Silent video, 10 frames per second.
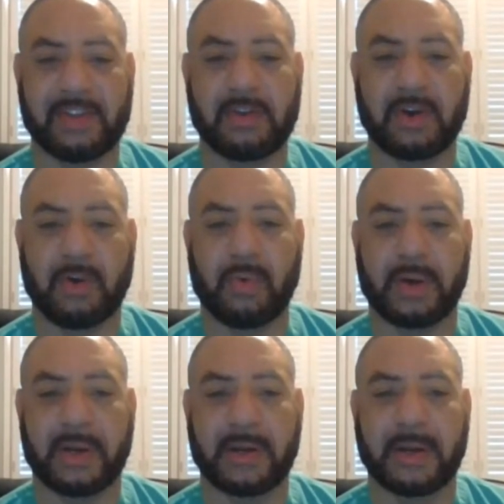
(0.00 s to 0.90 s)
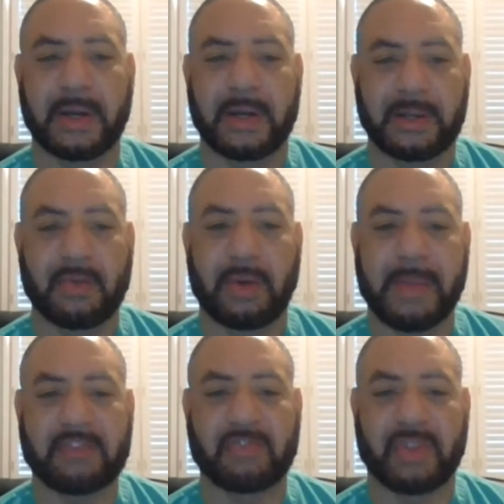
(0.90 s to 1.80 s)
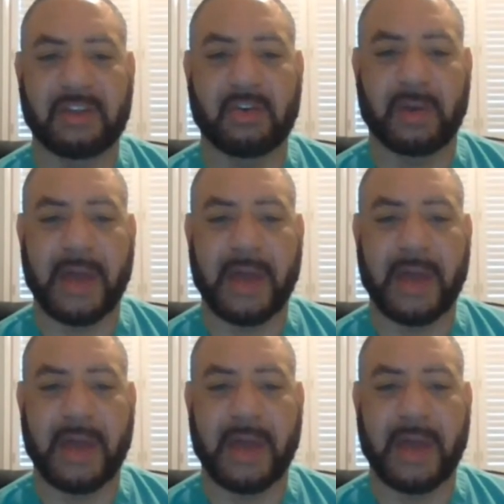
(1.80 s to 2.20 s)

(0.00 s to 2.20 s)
So you want to make sure that